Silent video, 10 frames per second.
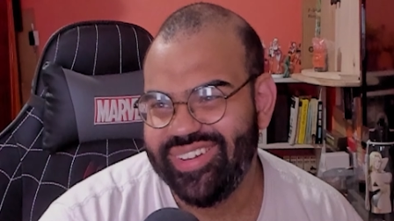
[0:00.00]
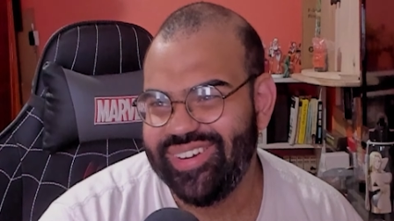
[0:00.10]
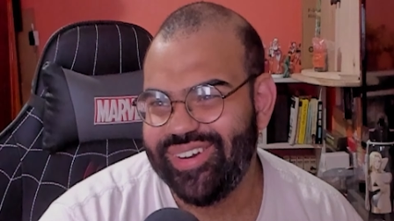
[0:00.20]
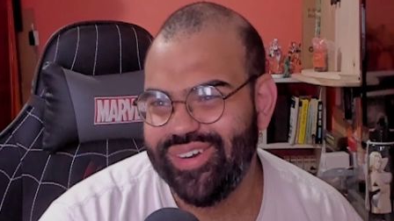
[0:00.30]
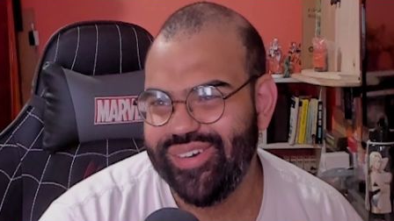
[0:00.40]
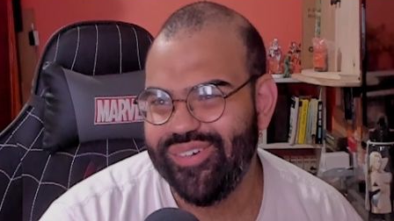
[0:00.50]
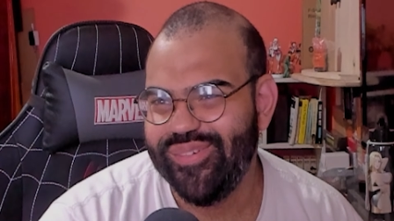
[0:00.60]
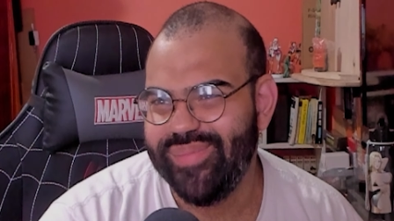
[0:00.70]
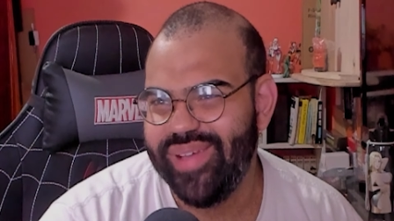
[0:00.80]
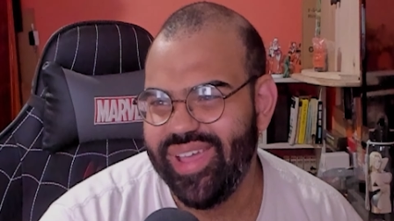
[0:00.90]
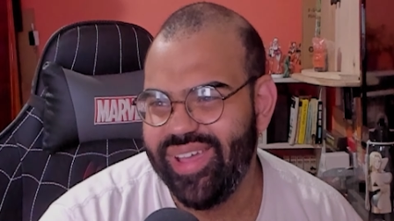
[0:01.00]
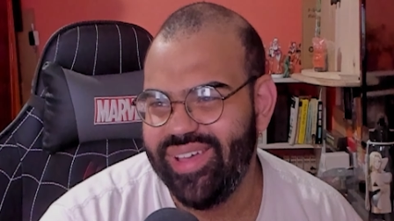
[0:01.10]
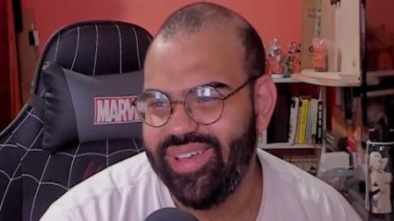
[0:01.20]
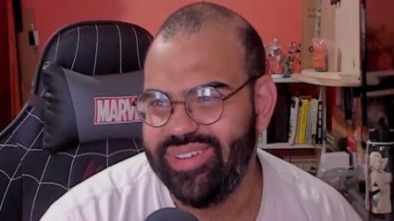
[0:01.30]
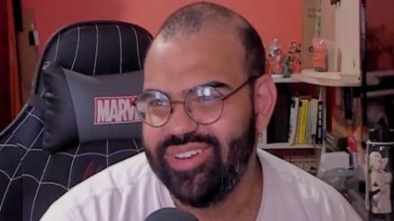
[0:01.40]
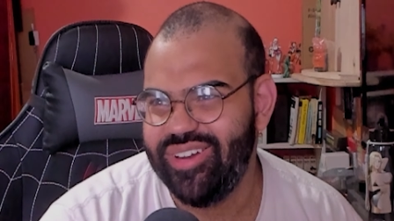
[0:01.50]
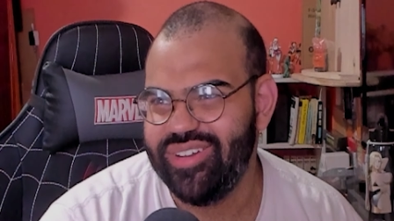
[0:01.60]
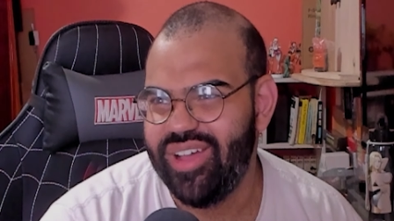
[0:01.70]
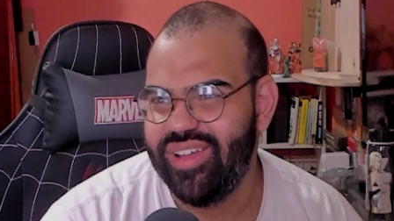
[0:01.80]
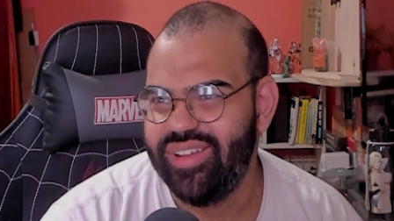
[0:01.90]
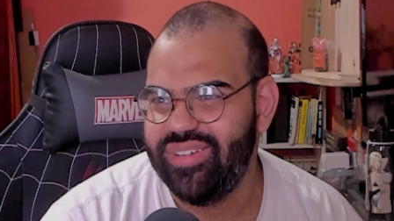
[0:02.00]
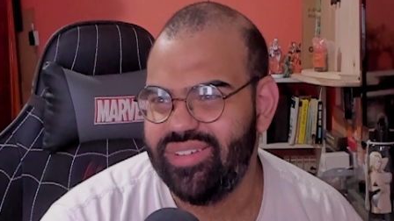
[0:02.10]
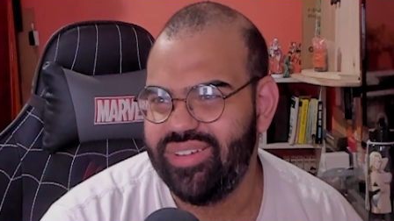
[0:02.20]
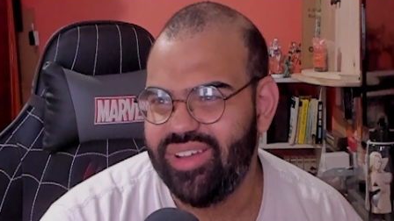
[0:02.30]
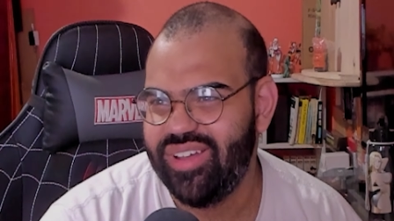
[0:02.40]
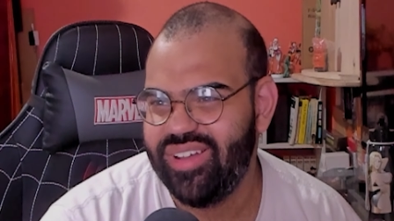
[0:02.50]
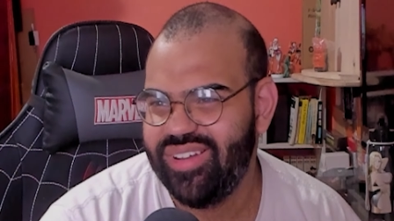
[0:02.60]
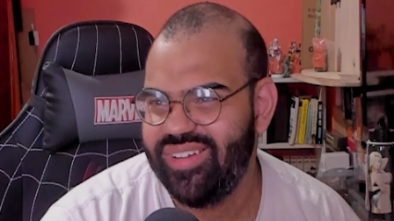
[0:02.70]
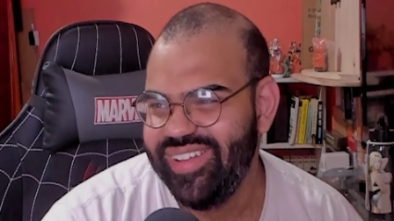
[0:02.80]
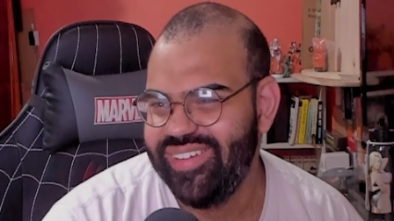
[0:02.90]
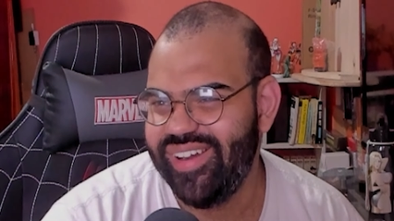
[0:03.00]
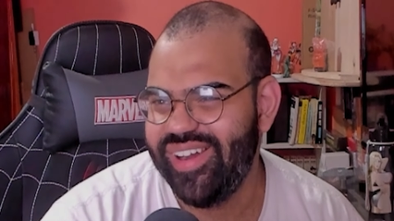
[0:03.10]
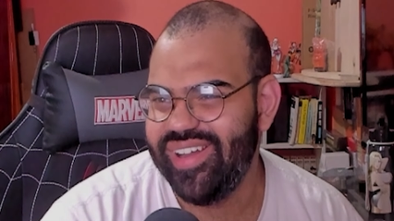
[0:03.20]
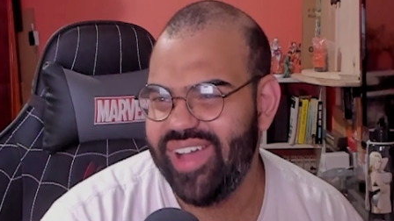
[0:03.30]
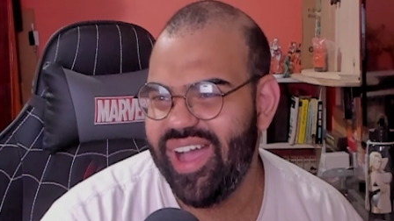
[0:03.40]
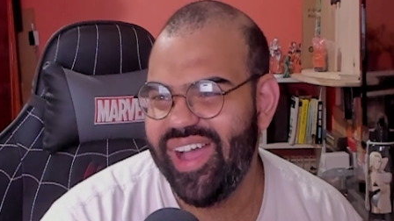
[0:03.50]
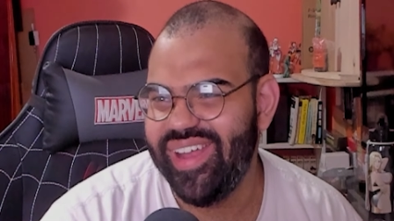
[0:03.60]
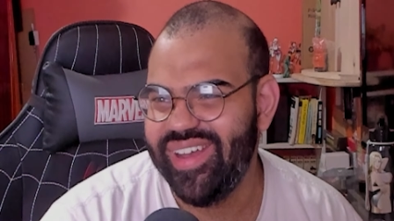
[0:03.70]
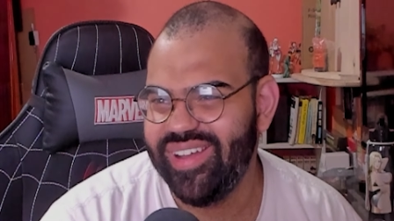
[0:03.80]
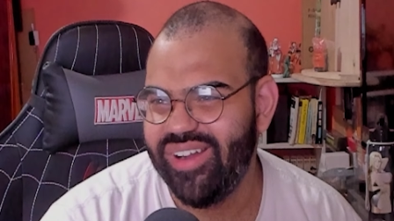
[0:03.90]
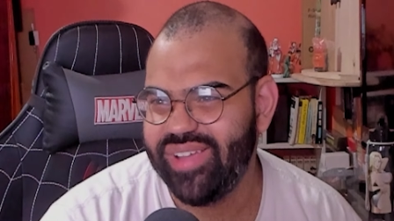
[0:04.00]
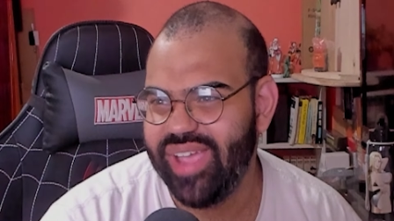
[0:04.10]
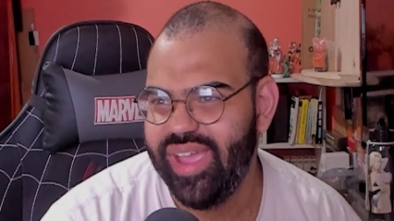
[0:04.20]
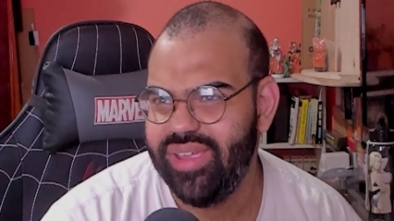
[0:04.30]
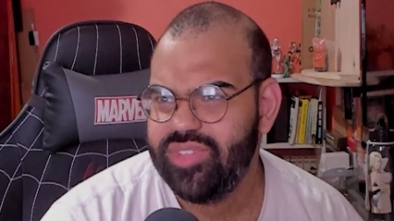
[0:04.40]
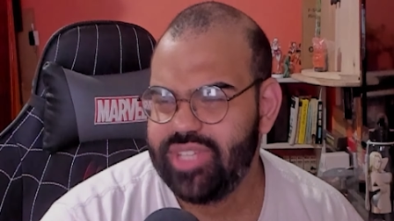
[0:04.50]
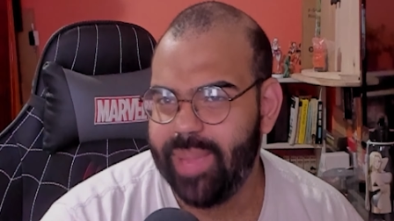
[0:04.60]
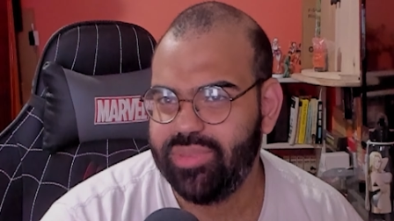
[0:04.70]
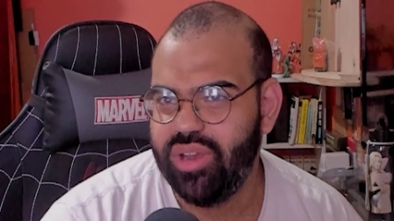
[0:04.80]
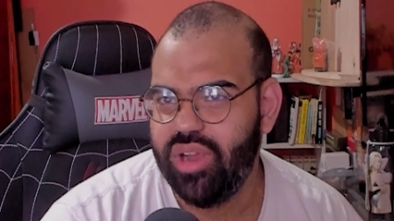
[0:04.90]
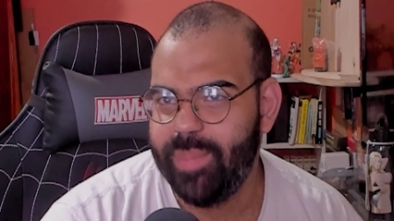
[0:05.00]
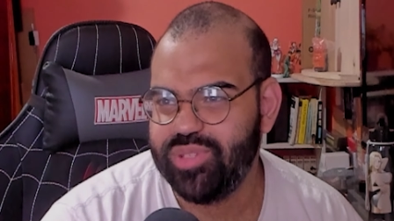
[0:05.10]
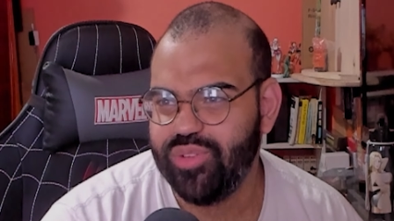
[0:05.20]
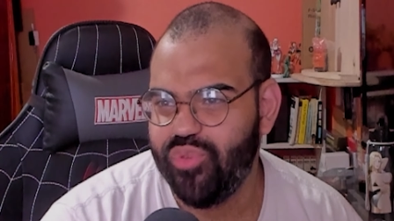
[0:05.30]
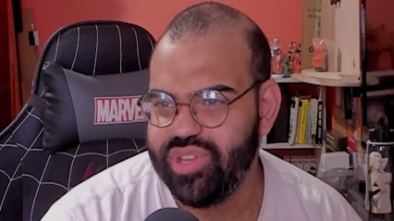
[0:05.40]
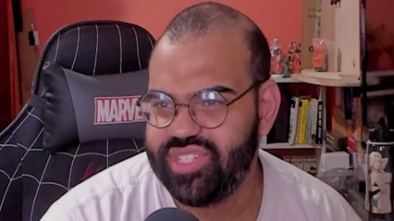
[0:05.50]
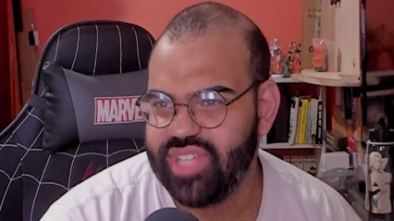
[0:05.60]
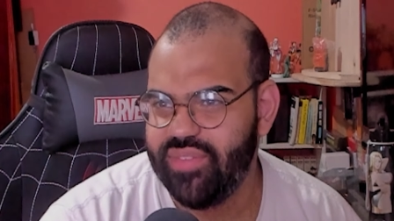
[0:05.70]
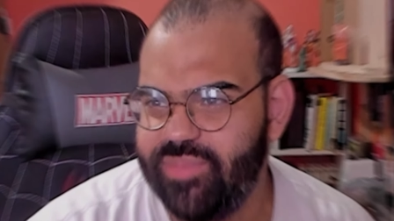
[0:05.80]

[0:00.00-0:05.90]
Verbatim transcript: Oh, man. You're done. Ugh. You're done. Okay. Chapter episode forty-seven.